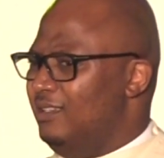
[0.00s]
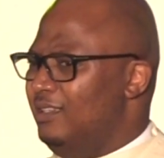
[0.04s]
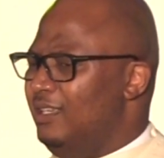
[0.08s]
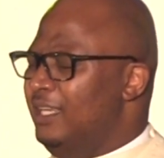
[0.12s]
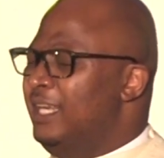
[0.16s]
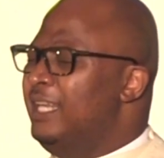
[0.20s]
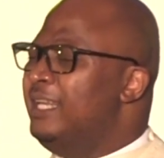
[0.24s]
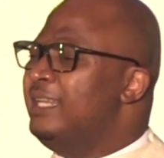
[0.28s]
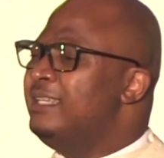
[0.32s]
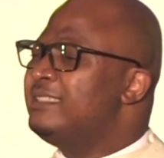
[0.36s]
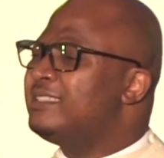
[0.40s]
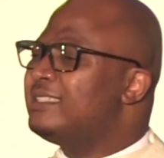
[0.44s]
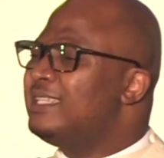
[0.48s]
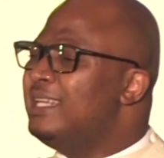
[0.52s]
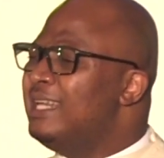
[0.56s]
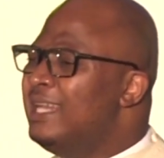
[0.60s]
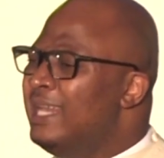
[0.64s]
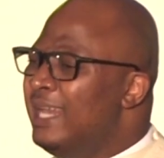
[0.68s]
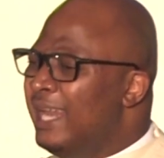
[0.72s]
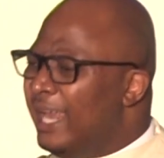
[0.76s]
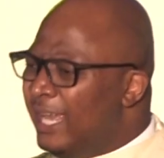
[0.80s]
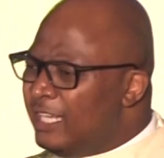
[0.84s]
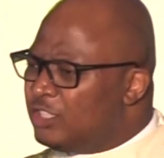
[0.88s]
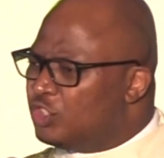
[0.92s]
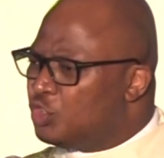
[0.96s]
It is
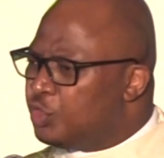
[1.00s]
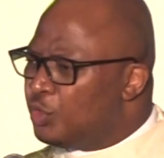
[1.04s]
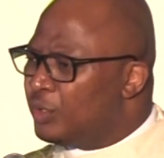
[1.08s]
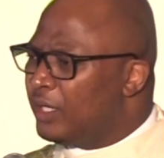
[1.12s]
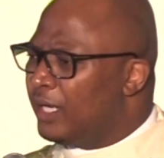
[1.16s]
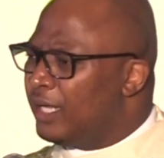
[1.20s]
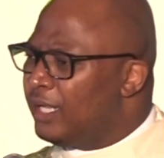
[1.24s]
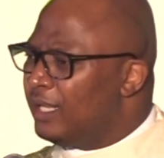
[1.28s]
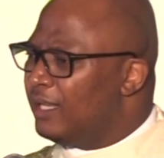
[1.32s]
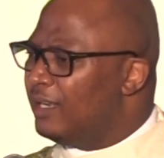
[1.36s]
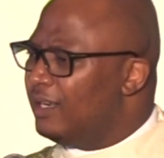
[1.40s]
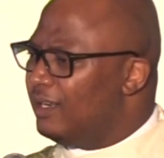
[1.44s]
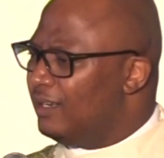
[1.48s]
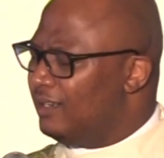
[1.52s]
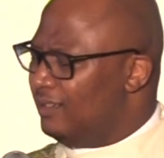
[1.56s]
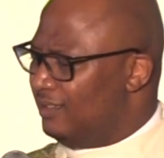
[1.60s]
natural